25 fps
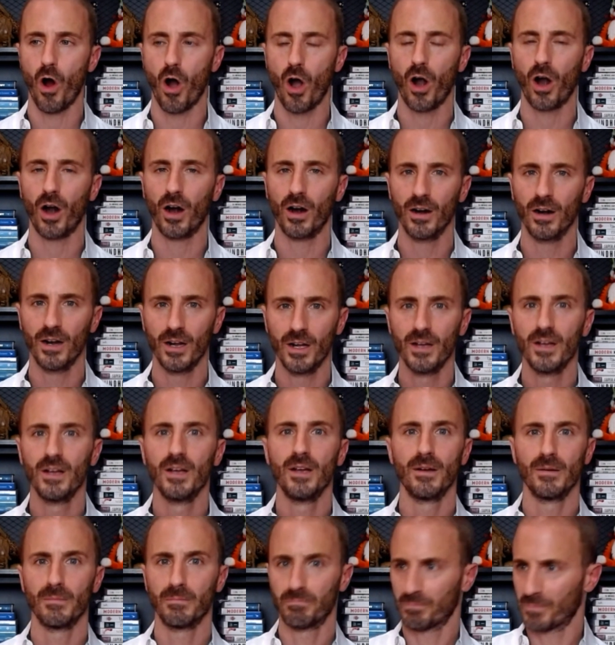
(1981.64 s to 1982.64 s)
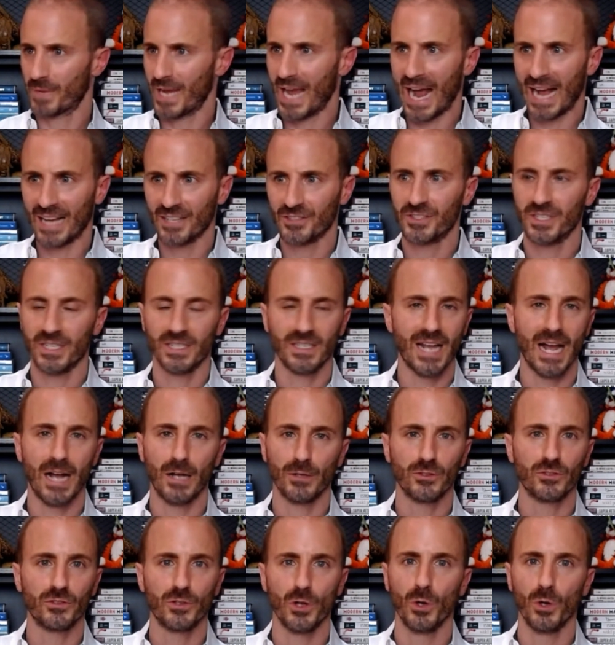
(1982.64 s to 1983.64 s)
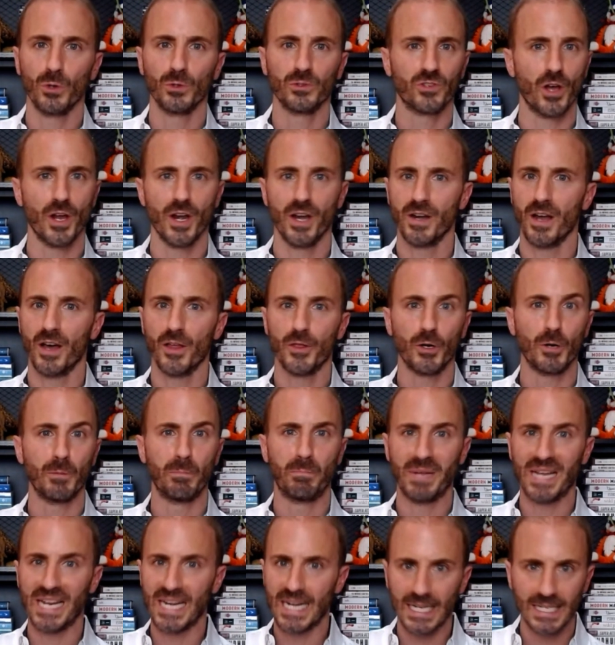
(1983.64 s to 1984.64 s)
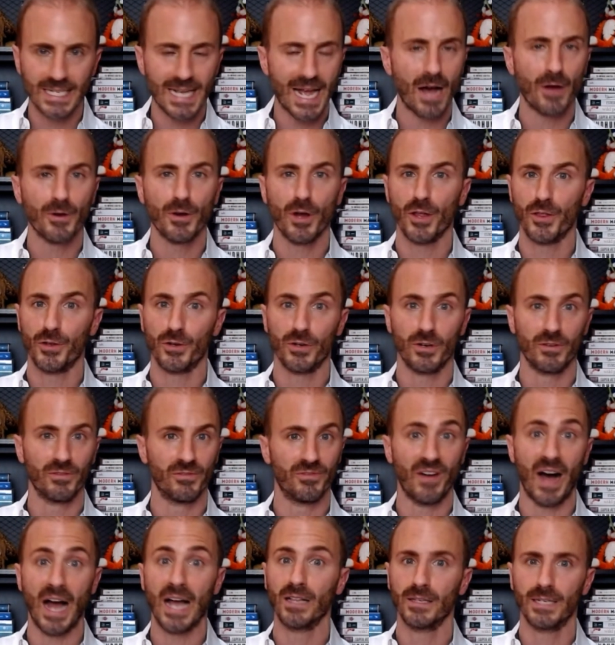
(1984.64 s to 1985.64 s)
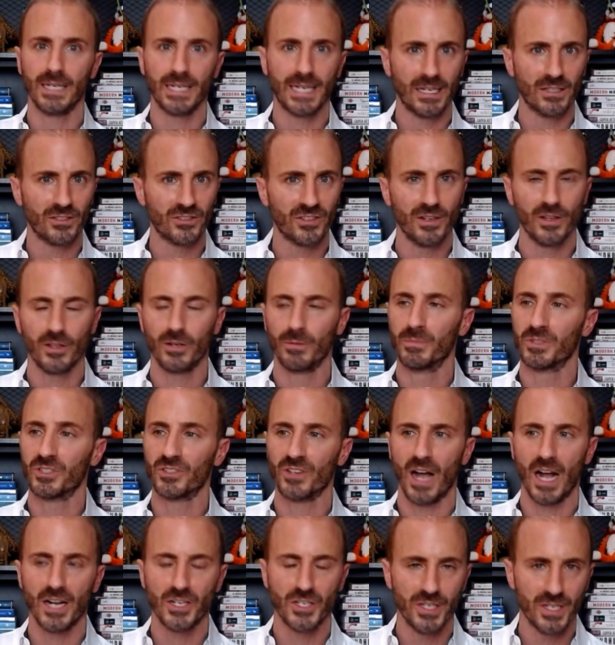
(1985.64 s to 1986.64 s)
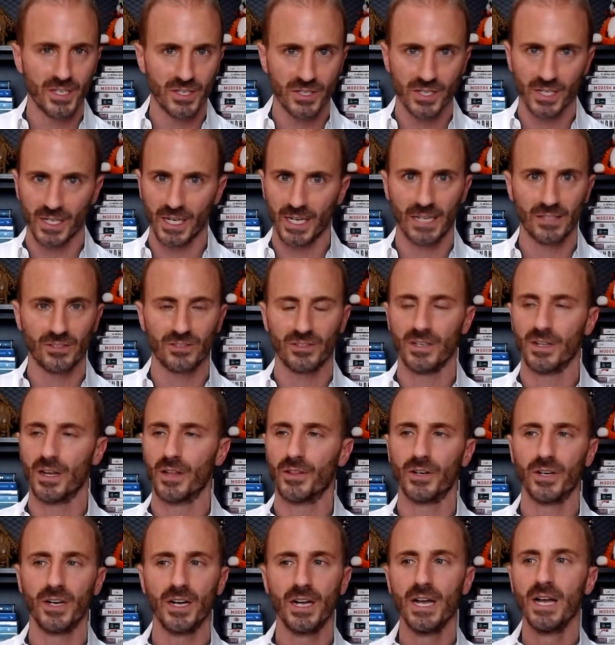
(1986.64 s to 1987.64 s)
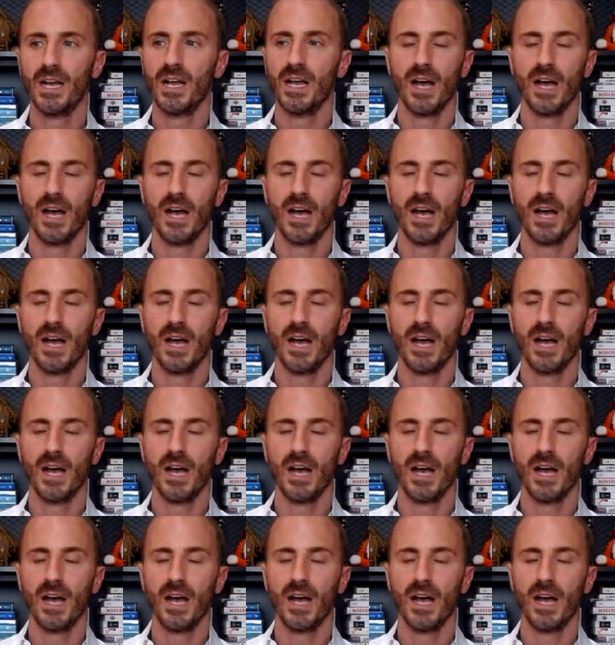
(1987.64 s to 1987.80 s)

are casting down stones on another, beating down other, violent against another, misogynistic against another.